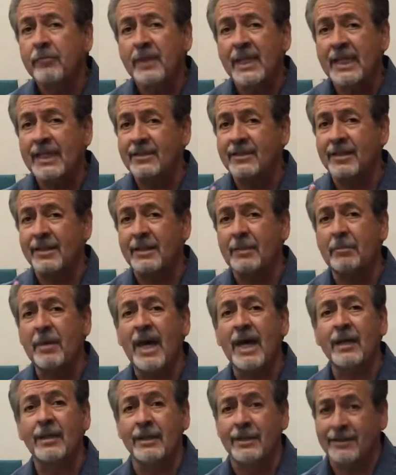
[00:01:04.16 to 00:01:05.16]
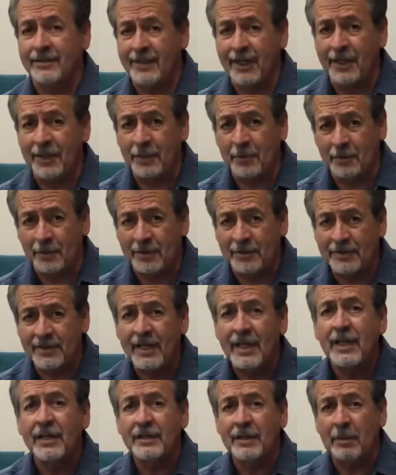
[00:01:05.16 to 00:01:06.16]
is that the battle is not yours.
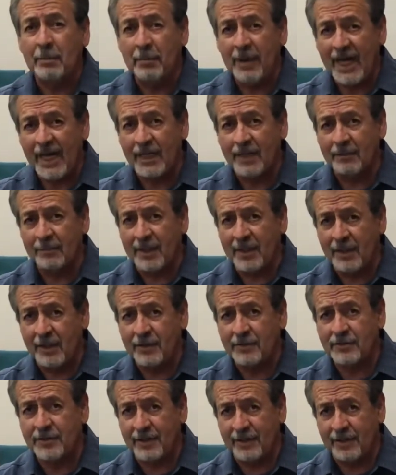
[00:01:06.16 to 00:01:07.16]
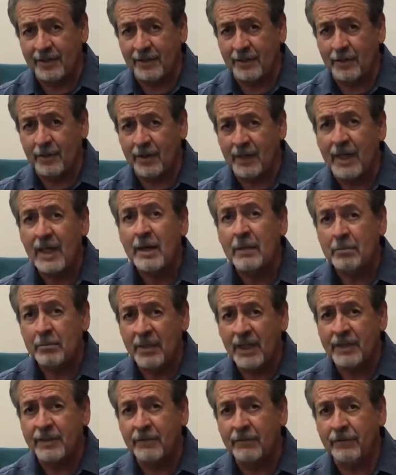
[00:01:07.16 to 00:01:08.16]
The battle belongs to the Lord,
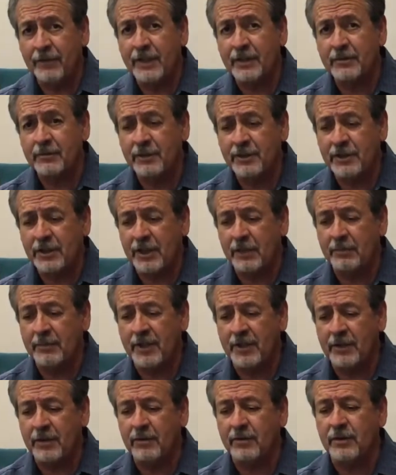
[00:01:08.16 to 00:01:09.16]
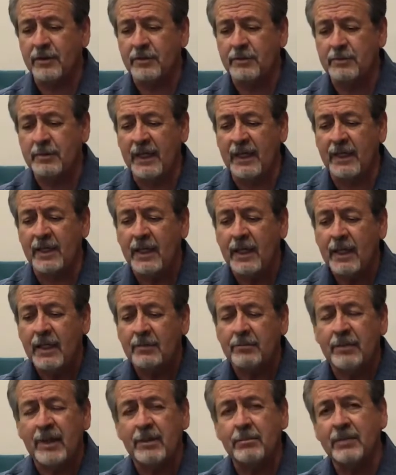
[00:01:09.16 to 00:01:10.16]
but the victory shall be yours. And,
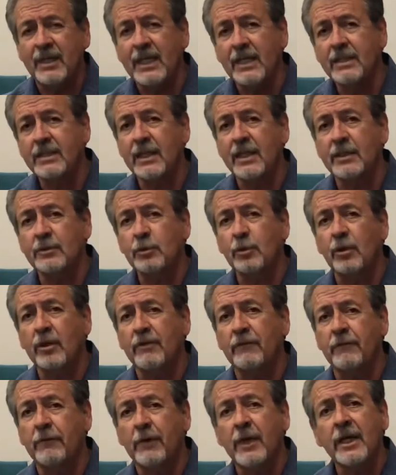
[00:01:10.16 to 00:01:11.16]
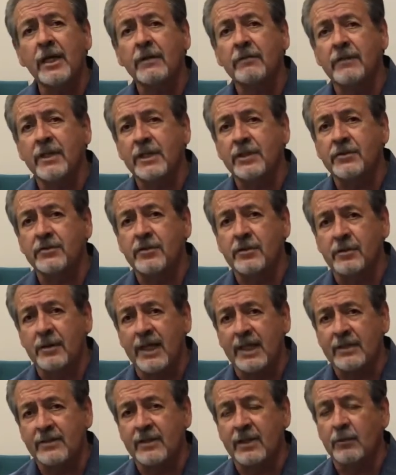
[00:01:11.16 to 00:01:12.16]
but many times we're afraid of these
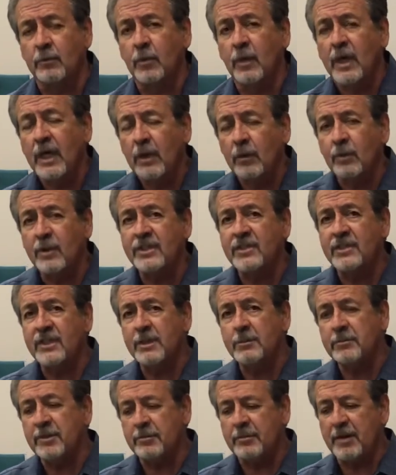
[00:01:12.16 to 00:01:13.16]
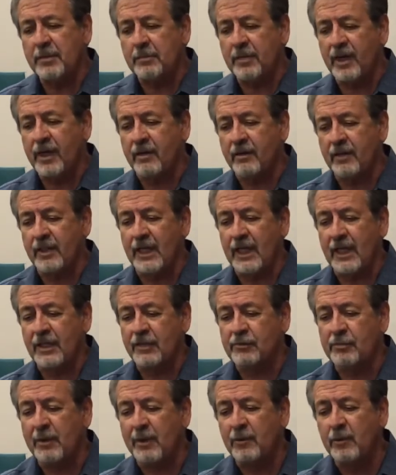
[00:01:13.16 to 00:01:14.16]
threats and we seem to be
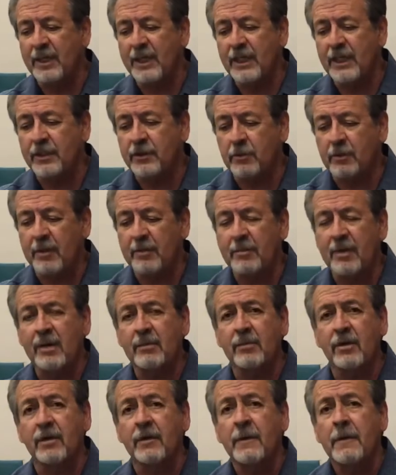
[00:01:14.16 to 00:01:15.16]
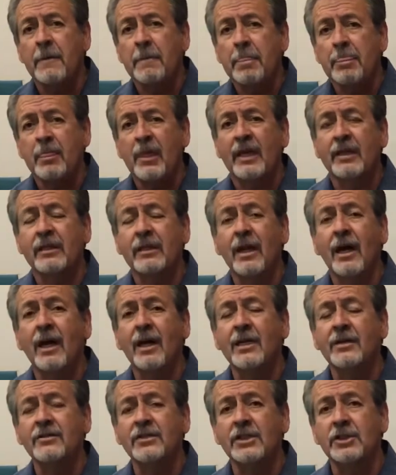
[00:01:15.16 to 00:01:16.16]
paralyzed, but we need to remember that God
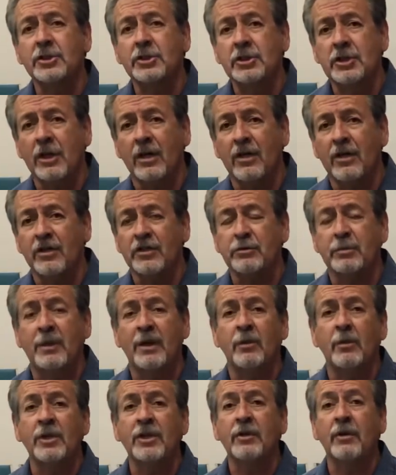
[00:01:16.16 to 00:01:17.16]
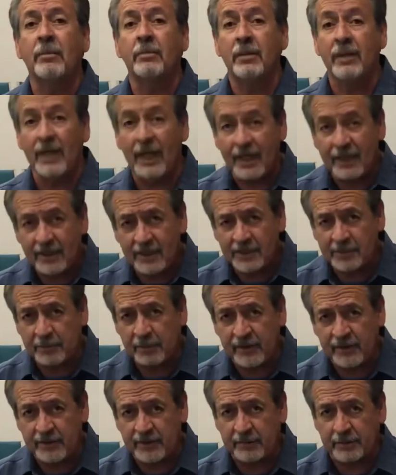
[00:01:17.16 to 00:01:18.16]
is in charge. But when you apply these
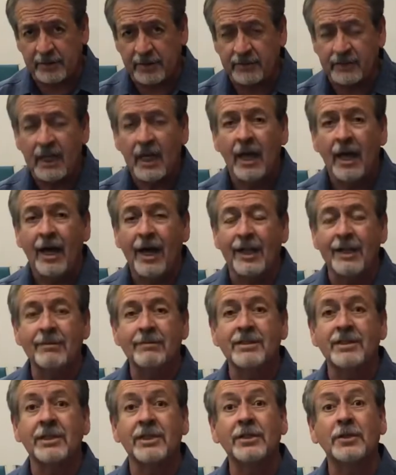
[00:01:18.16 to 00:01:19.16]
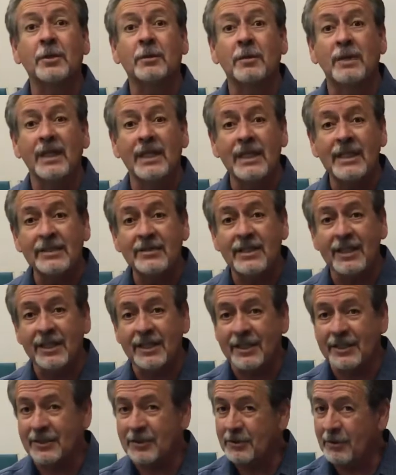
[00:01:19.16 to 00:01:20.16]
principles, all of a sudden you're releasing
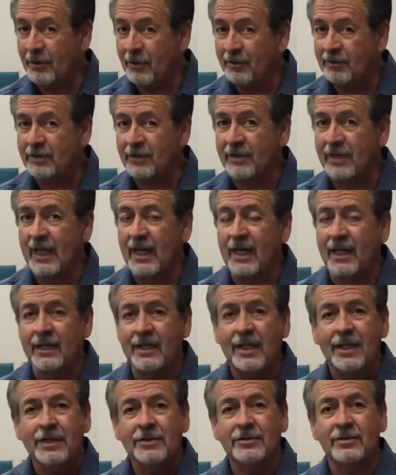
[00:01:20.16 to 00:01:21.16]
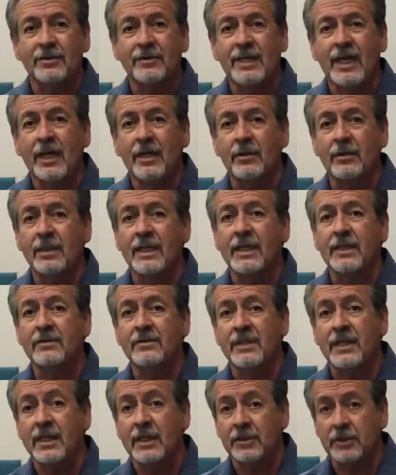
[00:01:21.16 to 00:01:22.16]
control to God. So not only is
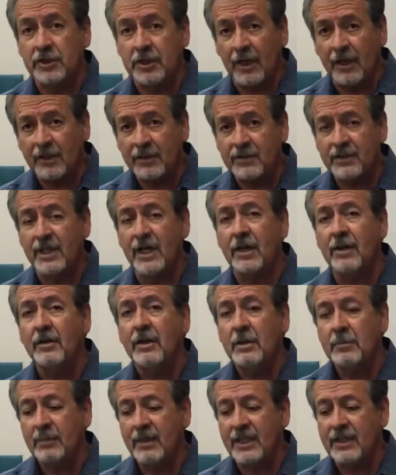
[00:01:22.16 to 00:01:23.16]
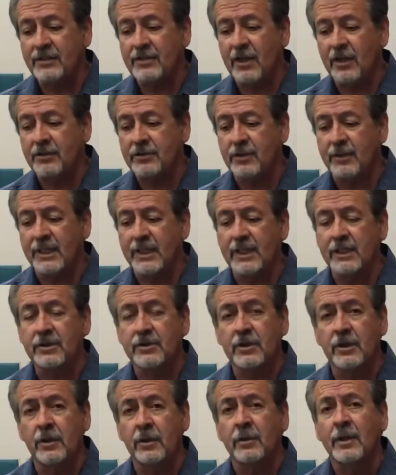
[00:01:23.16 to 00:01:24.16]
He in charge now, but He's also in
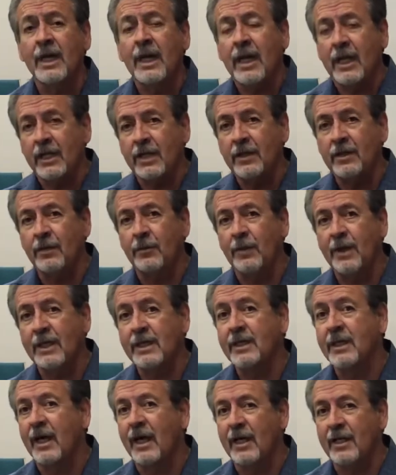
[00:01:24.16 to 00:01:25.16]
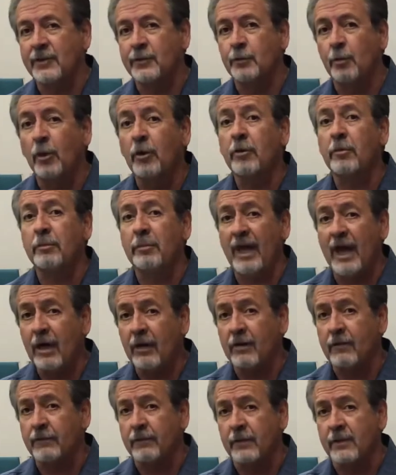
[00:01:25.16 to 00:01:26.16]
control. And you know what? God is more
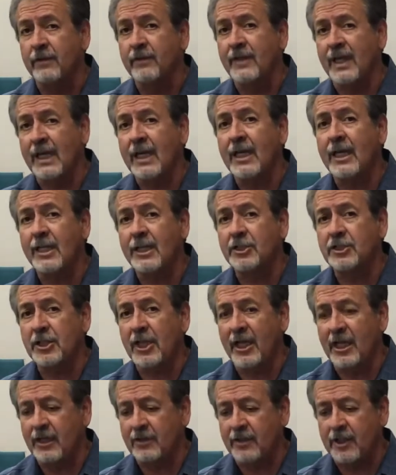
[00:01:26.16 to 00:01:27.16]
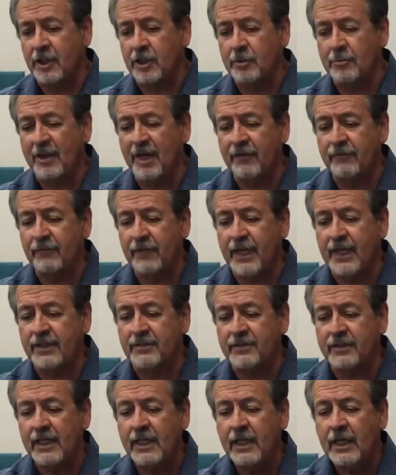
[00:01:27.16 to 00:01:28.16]
powerful than any giant that you might
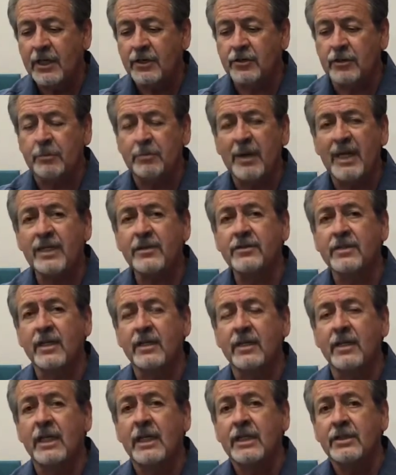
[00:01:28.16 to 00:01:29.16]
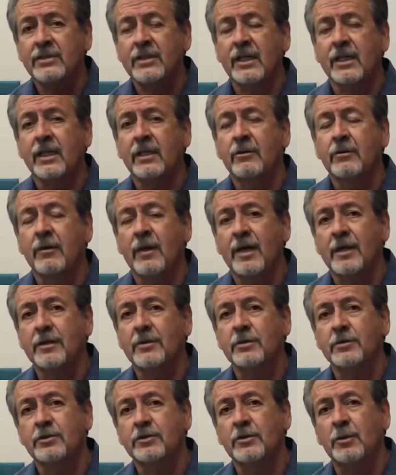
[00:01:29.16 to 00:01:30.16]
face. So based on Second
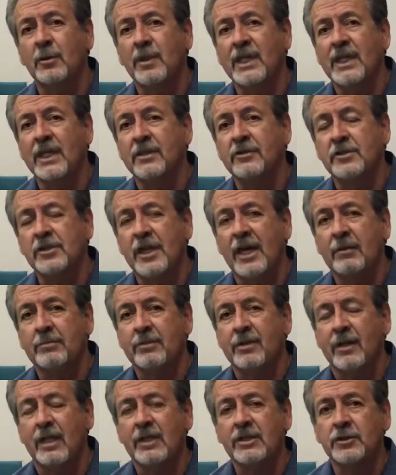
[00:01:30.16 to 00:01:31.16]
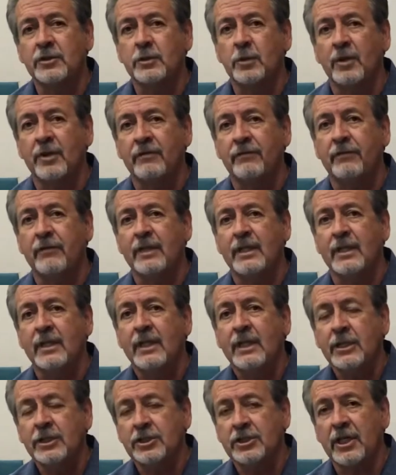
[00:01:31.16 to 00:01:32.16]
Chronicles 20th chapter, I just want to uh,
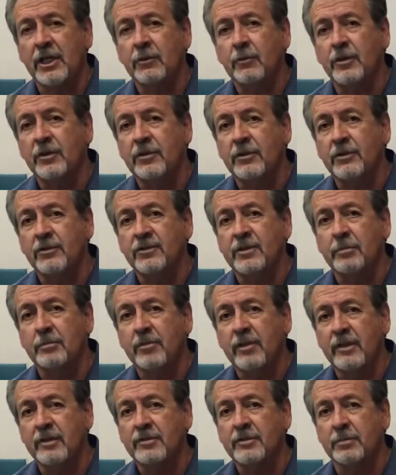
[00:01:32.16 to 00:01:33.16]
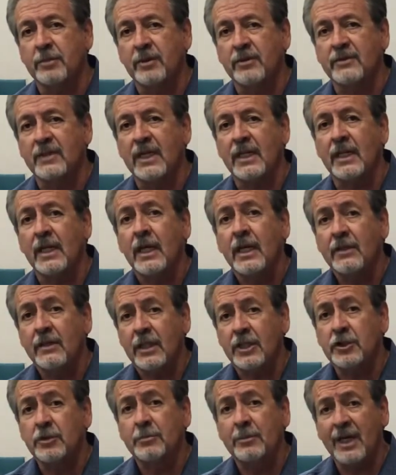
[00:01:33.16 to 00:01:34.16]
share with you some principles that,
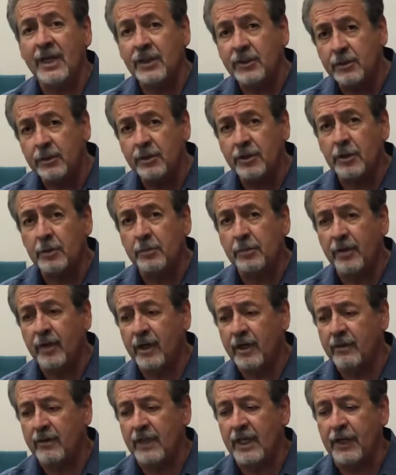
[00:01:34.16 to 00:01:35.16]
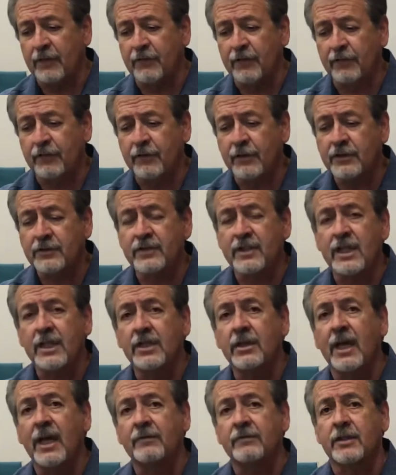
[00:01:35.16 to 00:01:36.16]
that you might do in your prayer life. The first thing
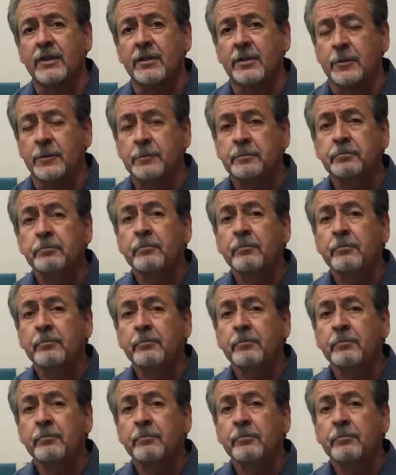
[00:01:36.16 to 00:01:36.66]
you have to do